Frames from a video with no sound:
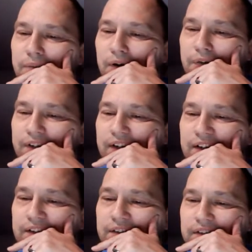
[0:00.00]

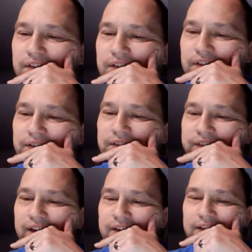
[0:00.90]
pulsating
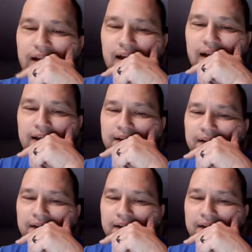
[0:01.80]
xenia.